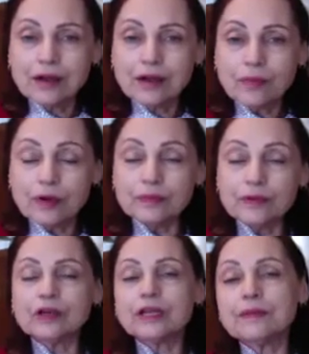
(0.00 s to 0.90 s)
when we
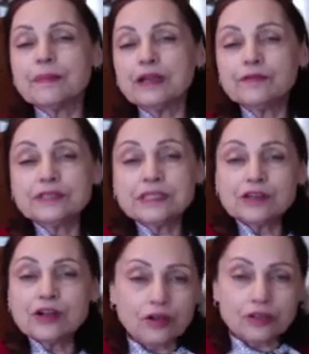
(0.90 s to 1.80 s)
look at the benefits
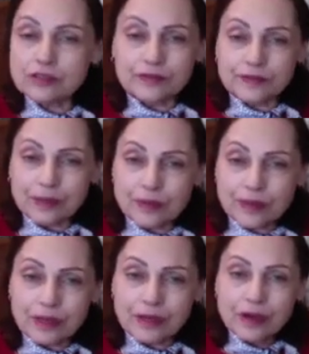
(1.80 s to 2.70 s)
and costs of
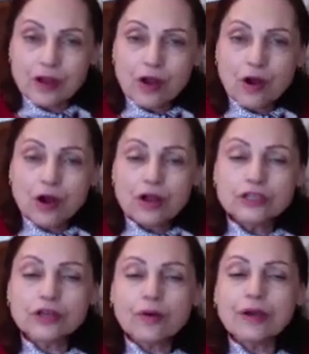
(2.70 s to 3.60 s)
something?
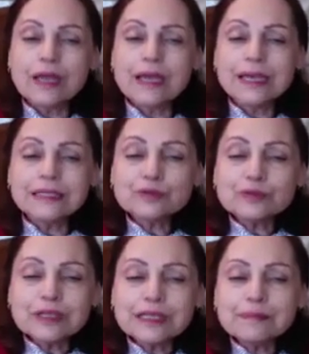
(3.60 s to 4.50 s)
So it's
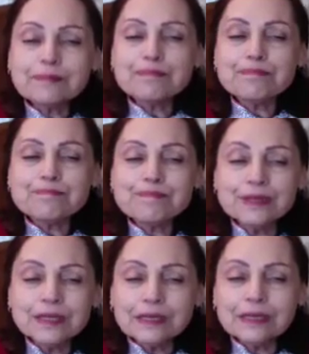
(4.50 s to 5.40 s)
really
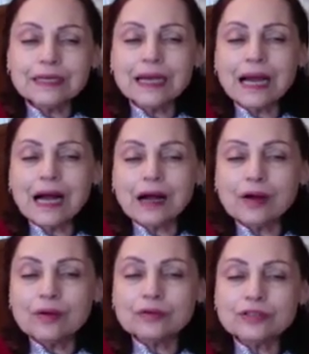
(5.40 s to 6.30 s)
learning
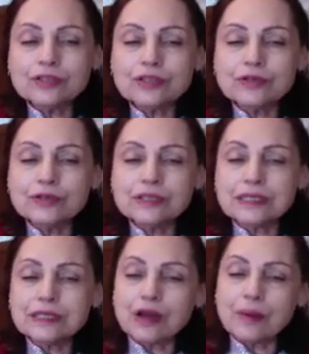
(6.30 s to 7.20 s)
how to use
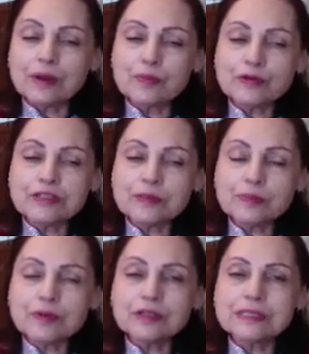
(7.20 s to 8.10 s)
economic
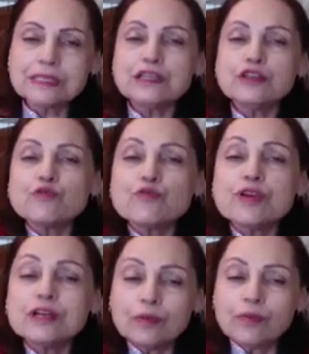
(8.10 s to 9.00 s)
principles in the
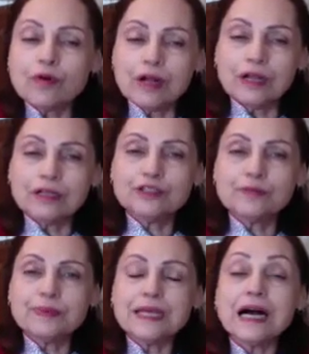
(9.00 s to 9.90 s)
real world, to
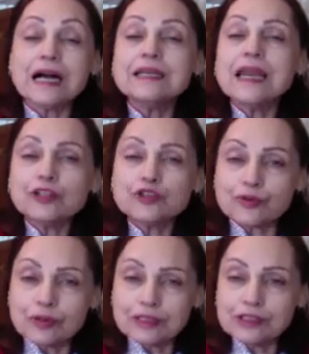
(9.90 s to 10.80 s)
be a
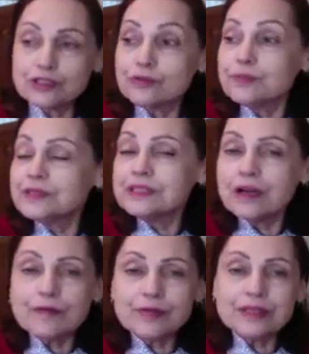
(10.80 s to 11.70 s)
naturalist, to
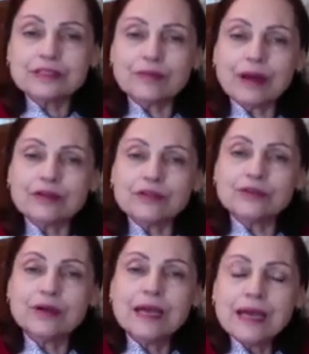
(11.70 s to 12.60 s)
observe things around
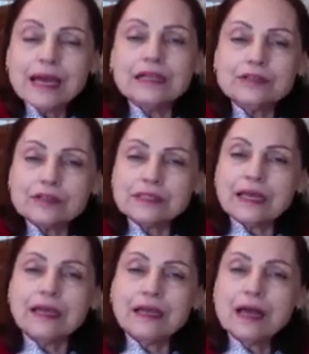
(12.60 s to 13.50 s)
you and to
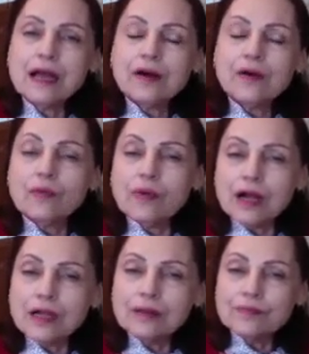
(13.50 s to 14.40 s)
say, well,